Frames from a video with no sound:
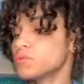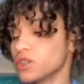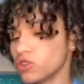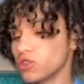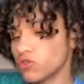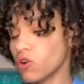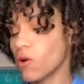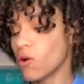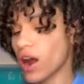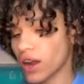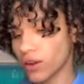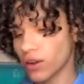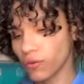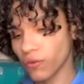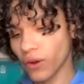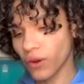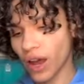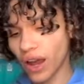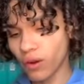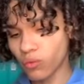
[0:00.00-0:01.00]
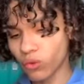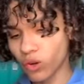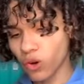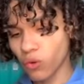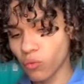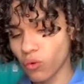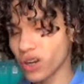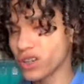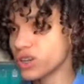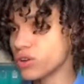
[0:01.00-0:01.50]
You know I could find
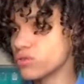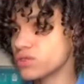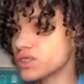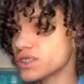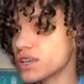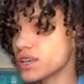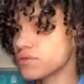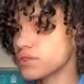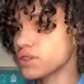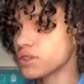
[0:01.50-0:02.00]
room 107?